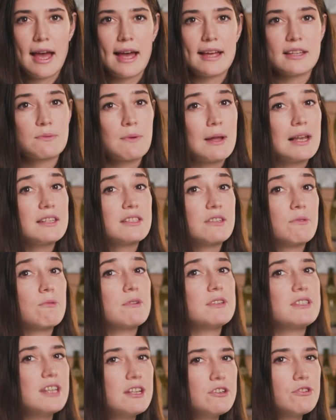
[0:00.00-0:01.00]
as well as the
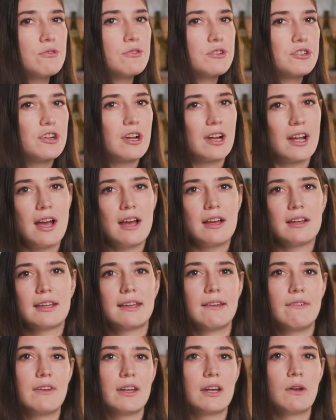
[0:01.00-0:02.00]
residual sugar
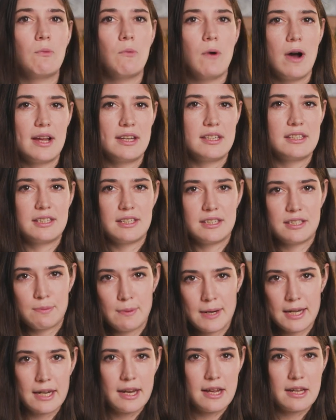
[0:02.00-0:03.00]
giving the wines the
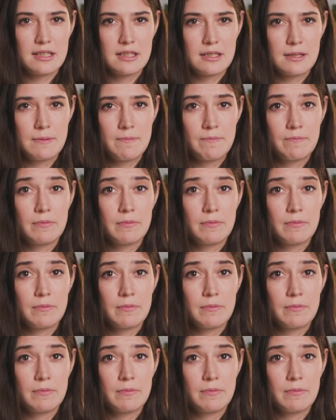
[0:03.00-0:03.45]
sweetness.